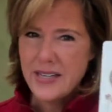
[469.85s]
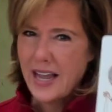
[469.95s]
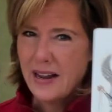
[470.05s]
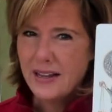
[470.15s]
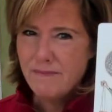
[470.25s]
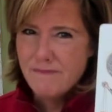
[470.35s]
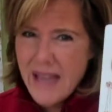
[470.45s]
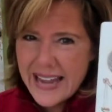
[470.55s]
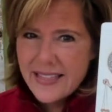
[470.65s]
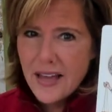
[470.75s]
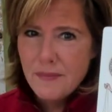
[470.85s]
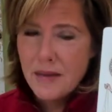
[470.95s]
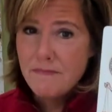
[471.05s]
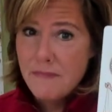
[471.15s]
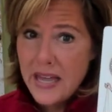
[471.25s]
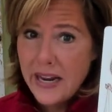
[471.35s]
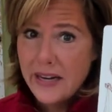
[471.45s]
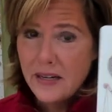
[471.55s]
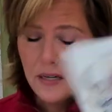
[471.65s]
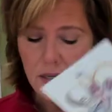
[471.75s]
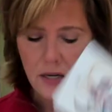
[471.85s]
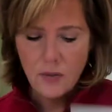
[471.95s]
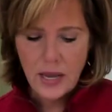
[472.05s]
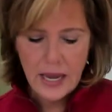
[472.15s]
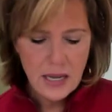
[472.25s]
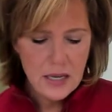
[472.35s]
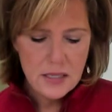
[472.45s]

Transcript: I got to make them admit it, okay?